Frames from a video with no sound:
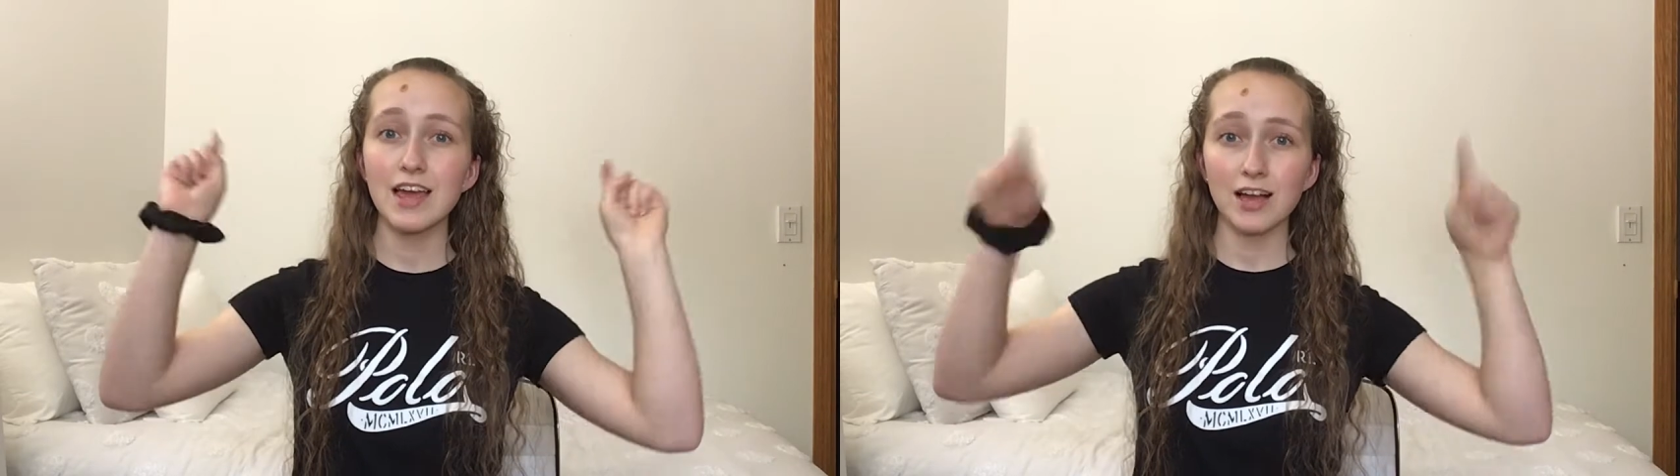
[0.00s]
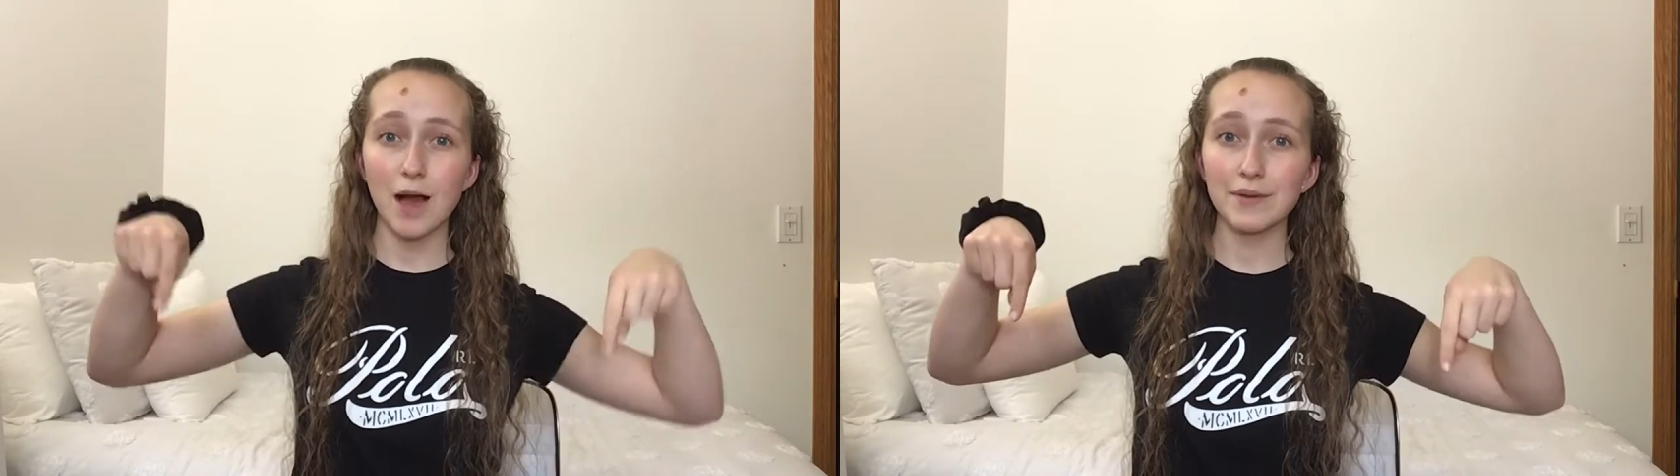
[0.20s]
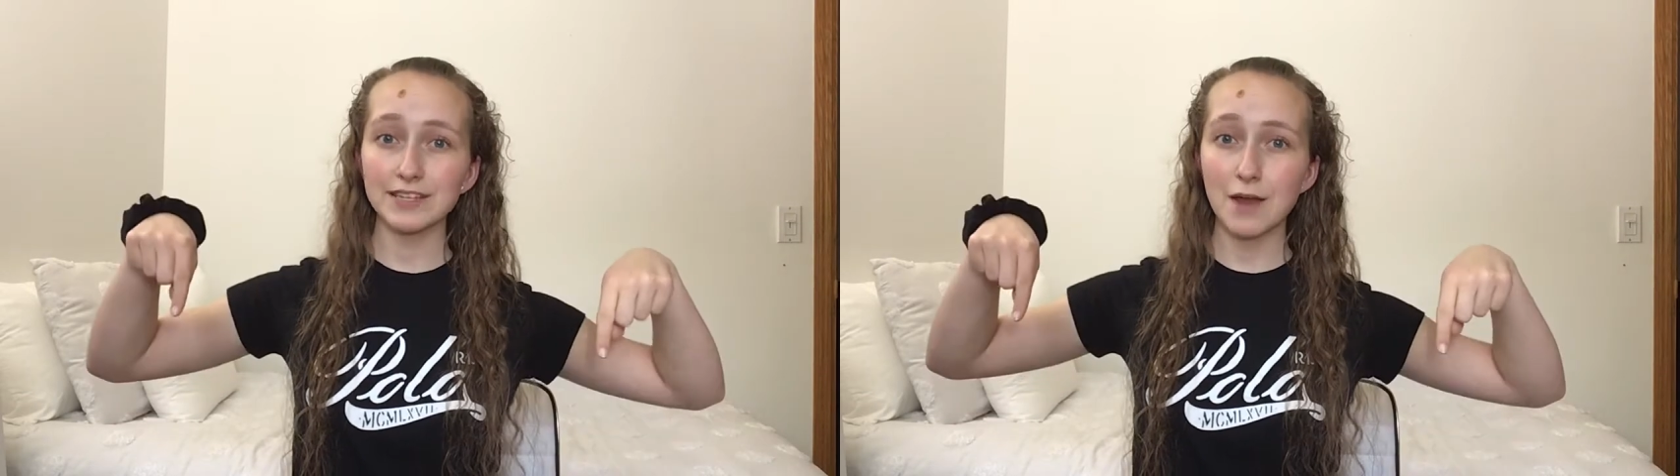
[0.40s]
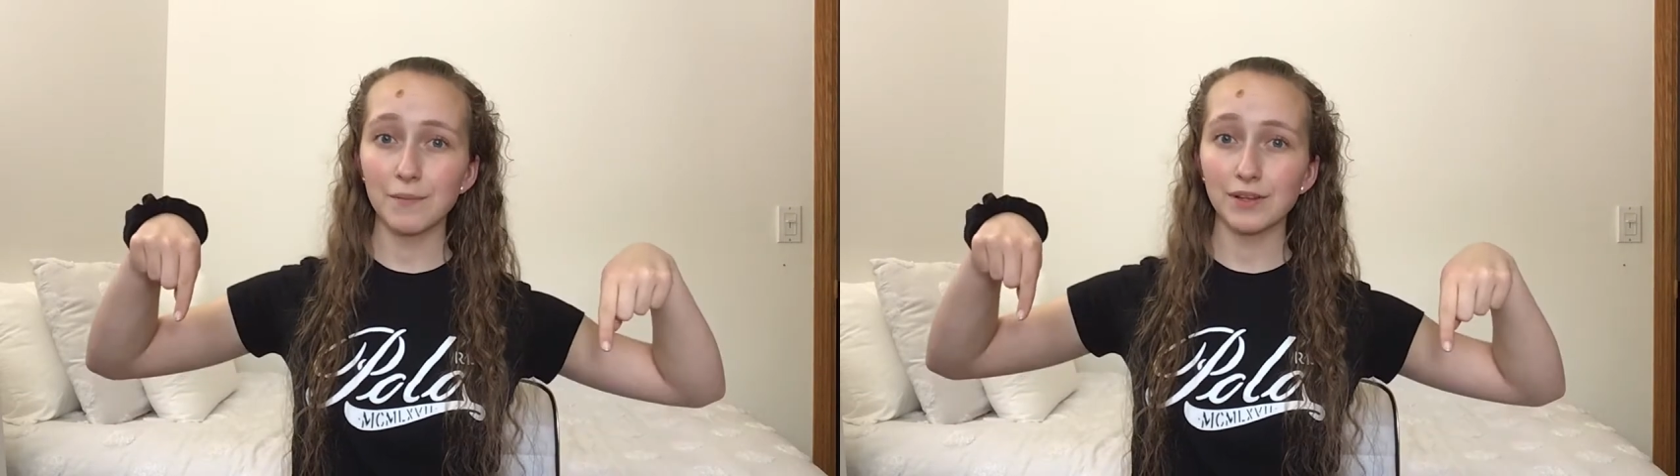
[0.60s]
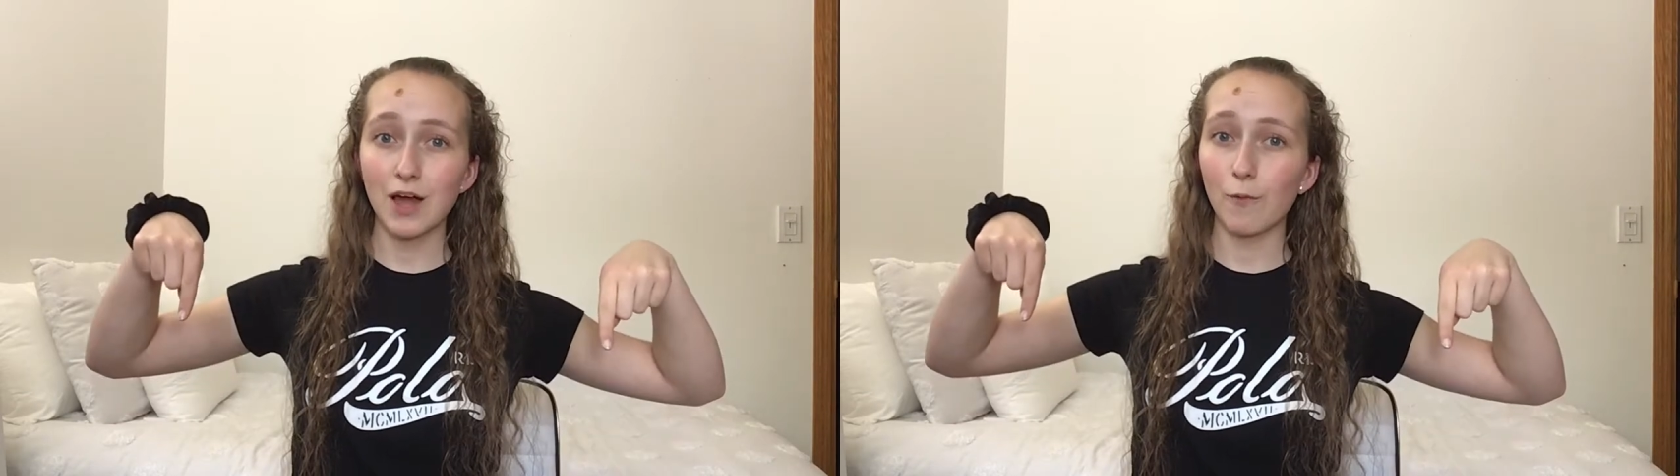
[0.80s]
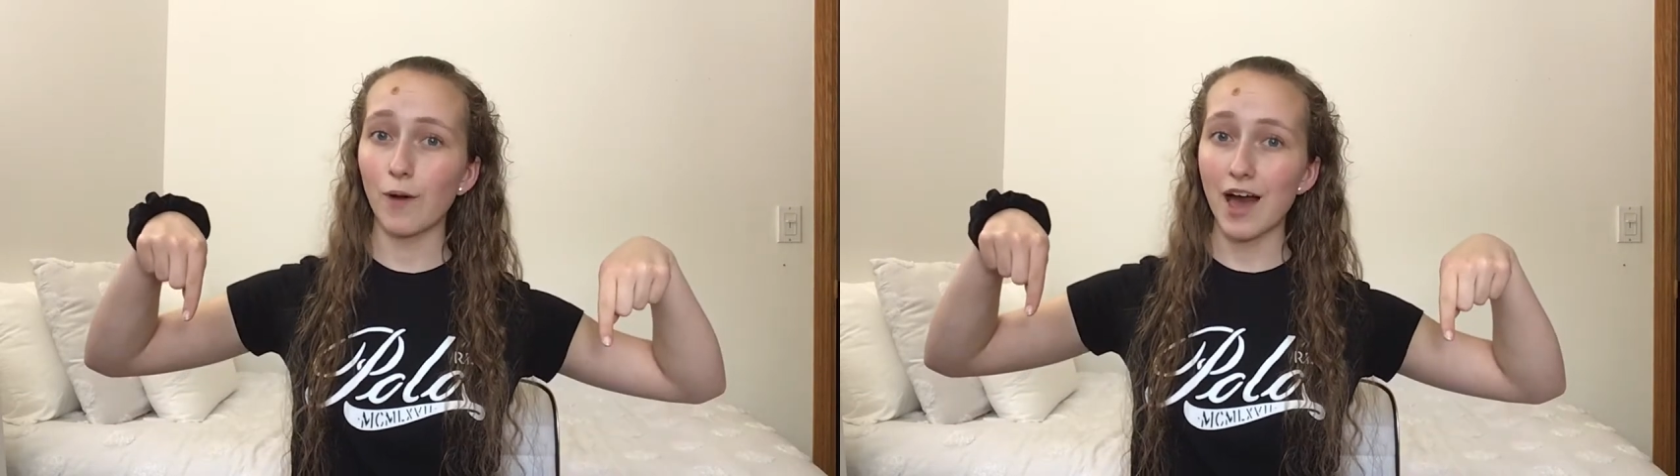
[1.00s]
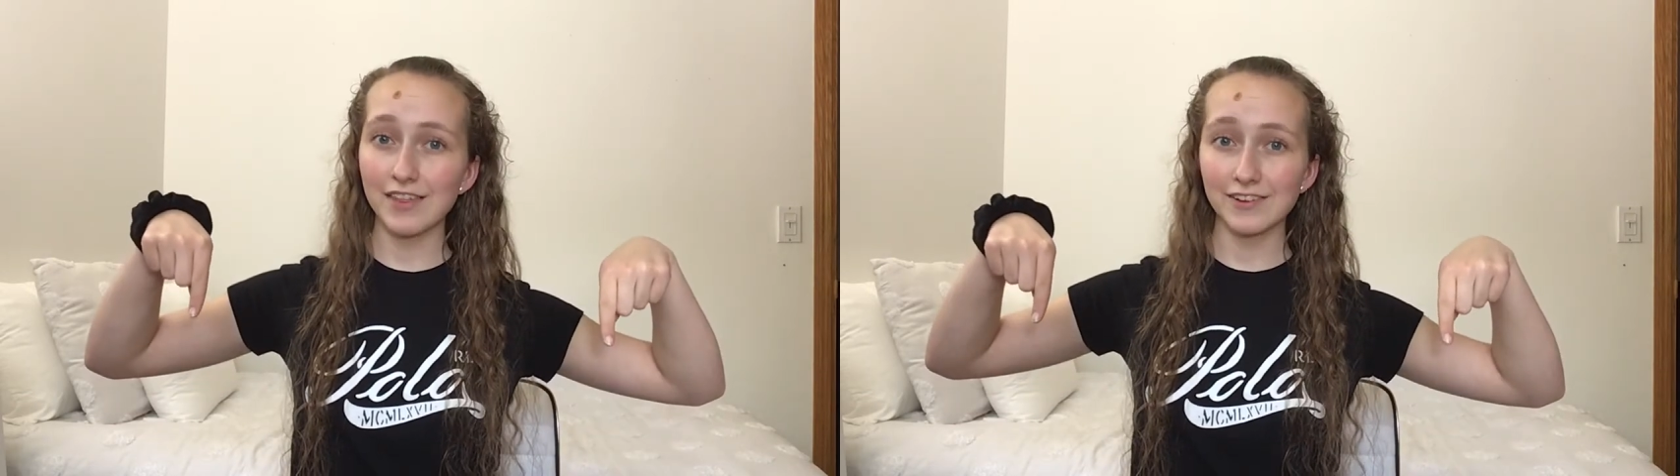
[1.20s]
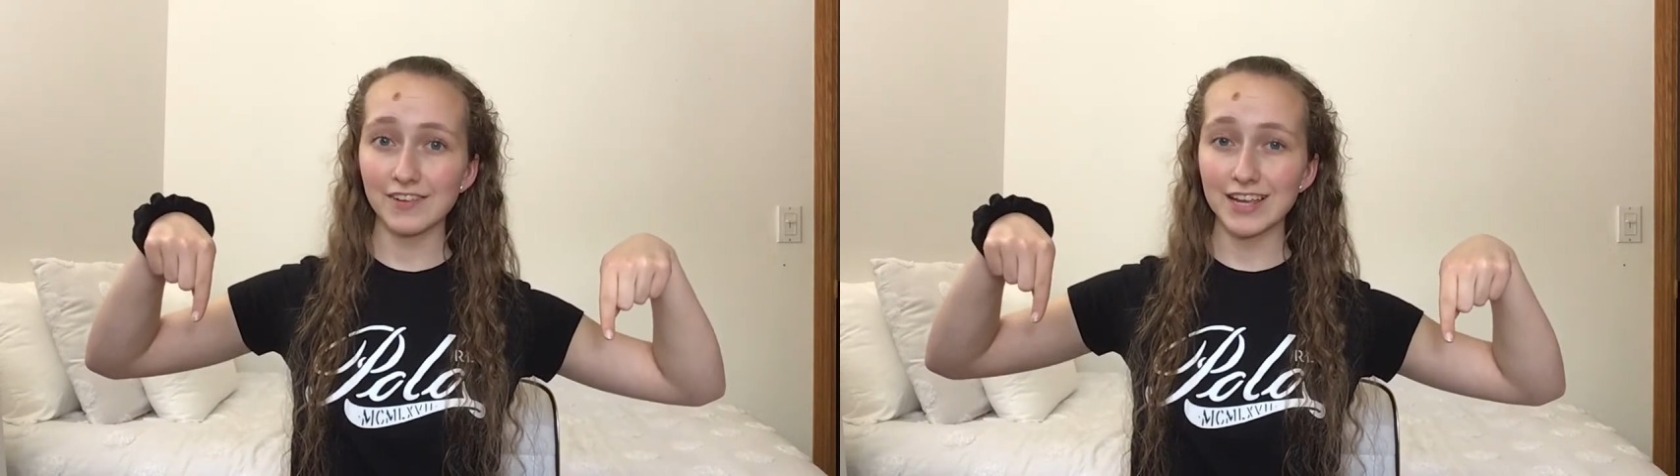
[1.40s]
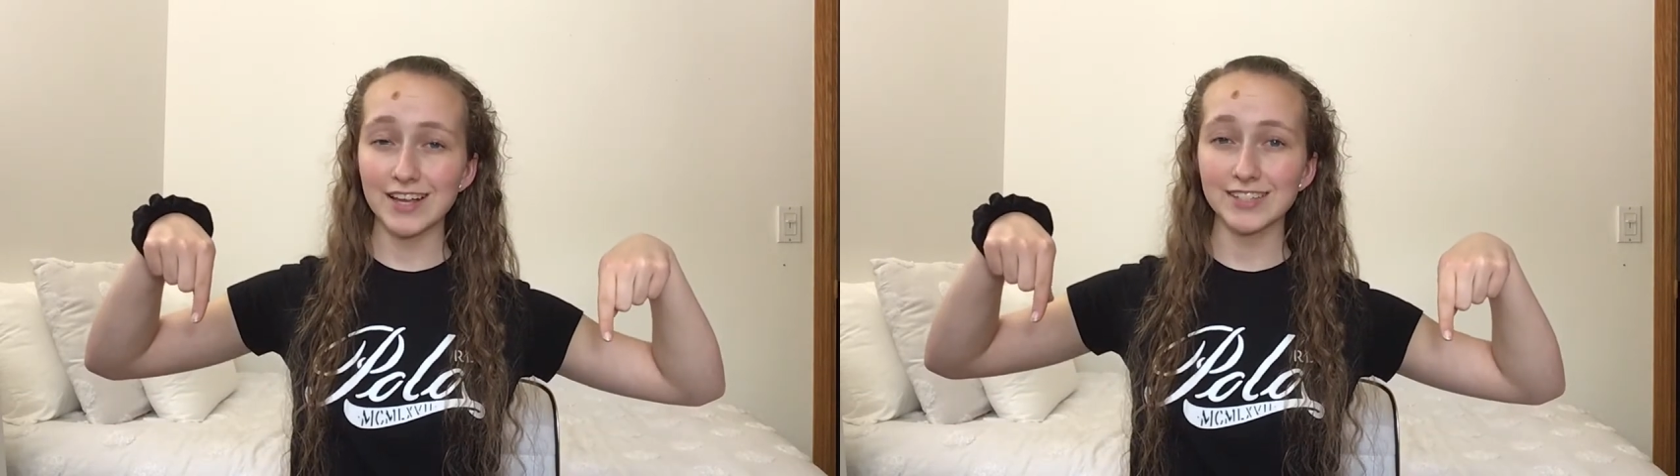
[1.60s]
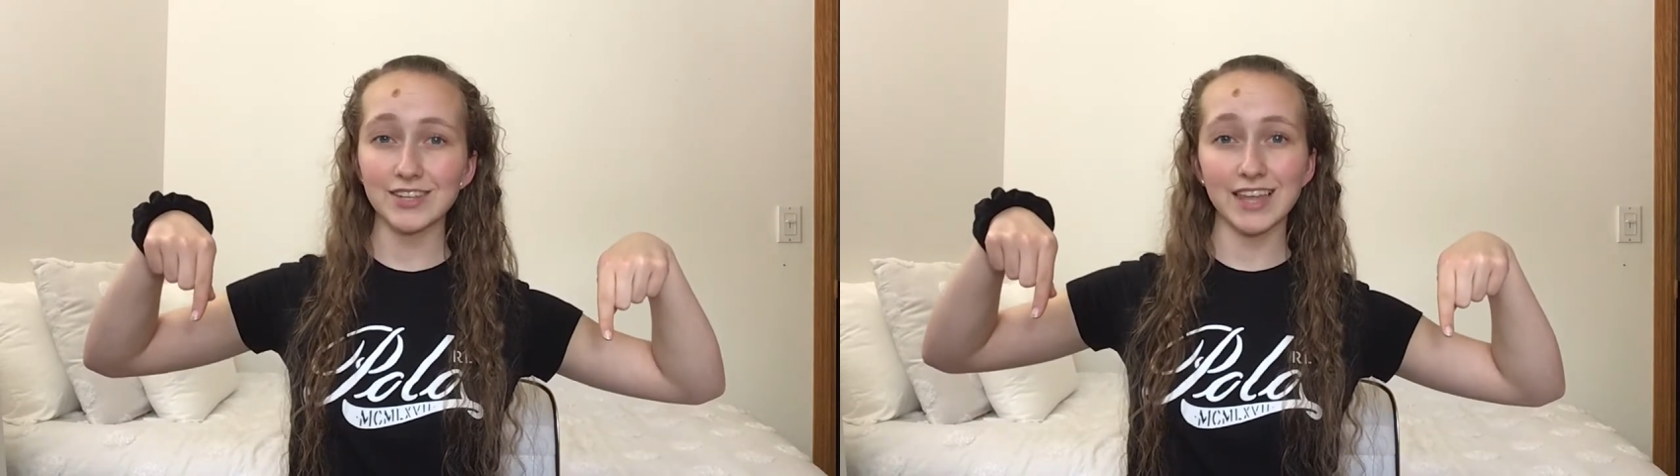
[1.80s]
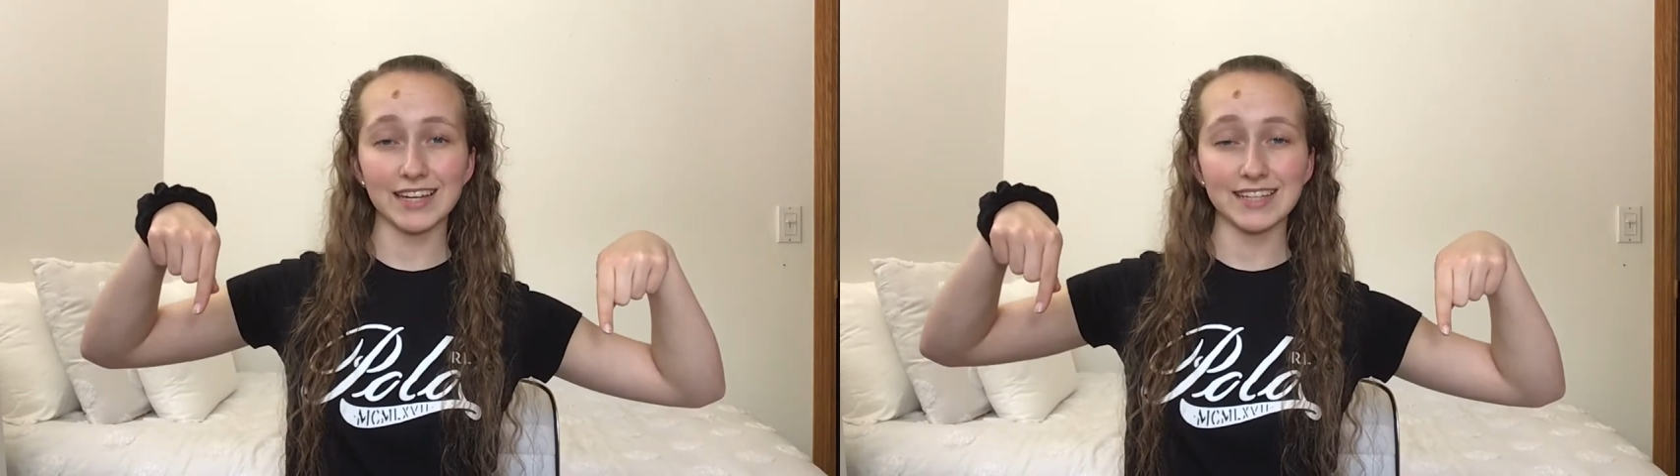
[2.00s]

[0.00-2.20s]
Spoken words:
Comment down below what other videos you'd like